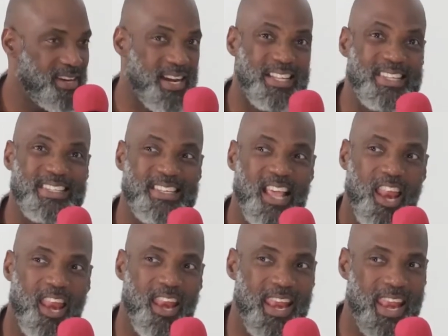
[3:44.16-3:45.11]
that is
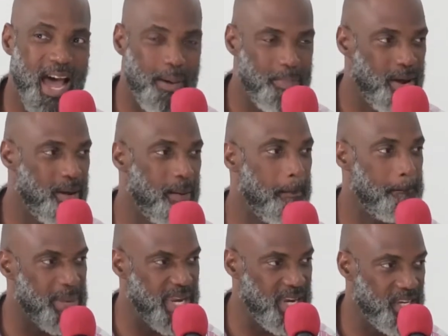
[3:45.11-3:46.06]

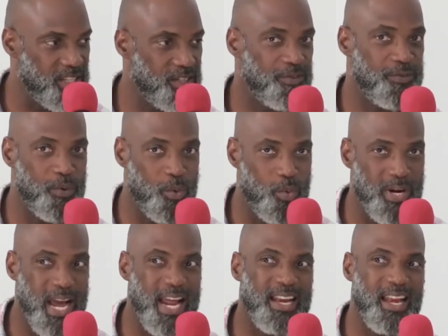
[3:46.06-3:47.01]
lab-based
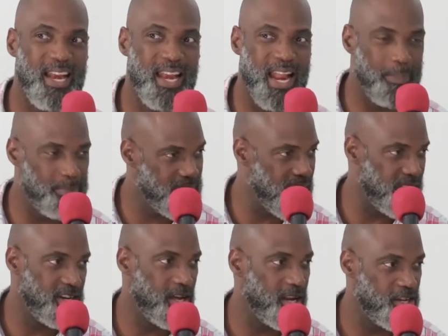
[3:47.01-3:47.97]
food and lab
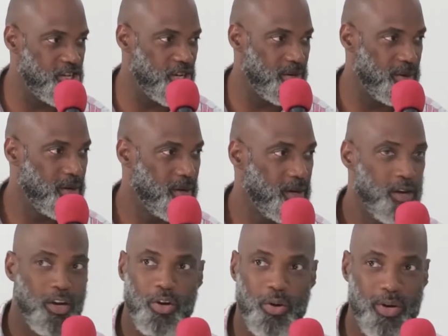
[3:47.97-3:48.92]
technology.
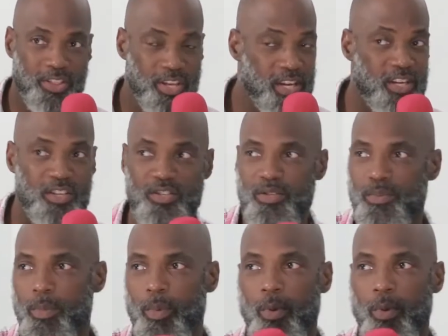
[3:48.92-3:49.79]
Okay. Now, the thing is,